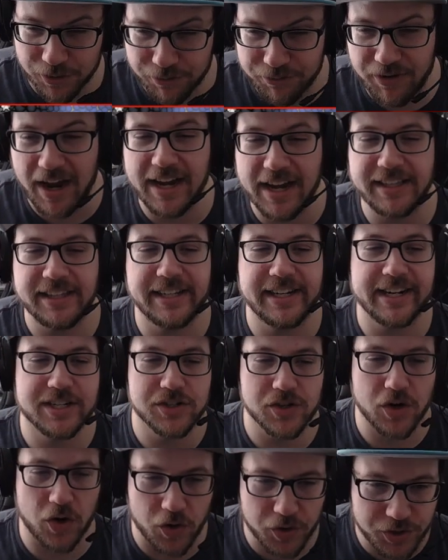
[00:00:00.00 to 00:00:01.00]
find the next
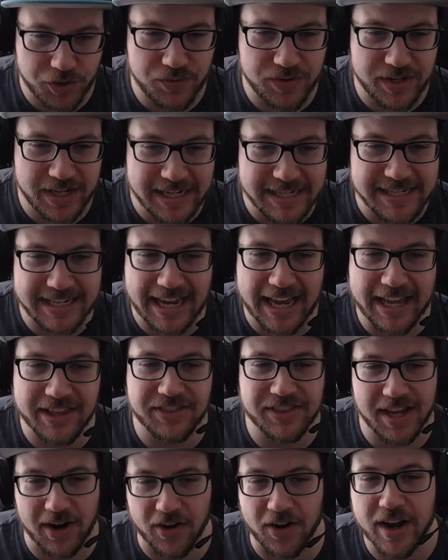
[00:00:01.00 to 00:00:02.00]
card you need to get
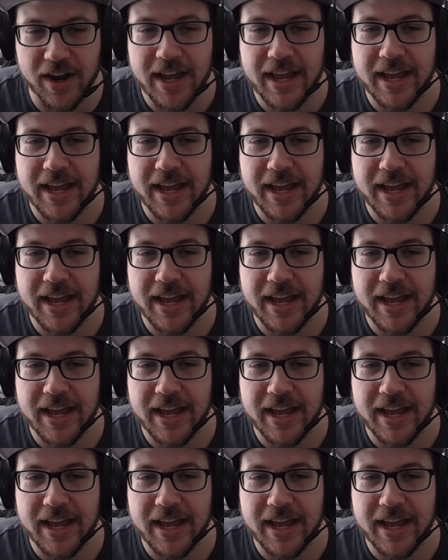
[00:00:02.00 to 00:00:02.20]
there.